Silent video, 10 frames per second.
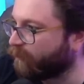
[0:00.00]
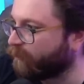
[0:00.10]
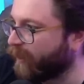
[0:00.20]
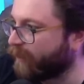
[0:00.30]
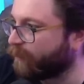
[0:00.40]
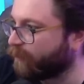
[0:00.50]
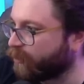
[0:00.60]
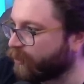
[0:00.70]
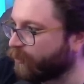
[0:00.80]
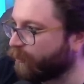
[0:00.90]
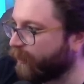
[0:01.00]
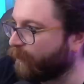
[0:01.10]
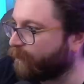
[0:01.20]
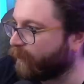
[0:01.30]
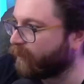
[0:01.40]
make it through the jungle
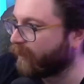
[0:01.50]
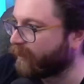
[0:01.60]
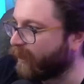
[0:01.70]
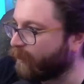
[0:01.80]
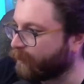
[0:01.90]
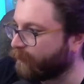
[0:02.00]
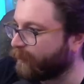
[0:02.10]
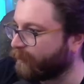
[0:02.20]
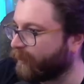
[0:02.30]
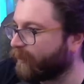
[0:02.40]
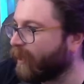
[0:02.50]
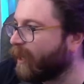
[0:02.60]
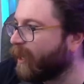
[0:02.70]
barefoot, like character building.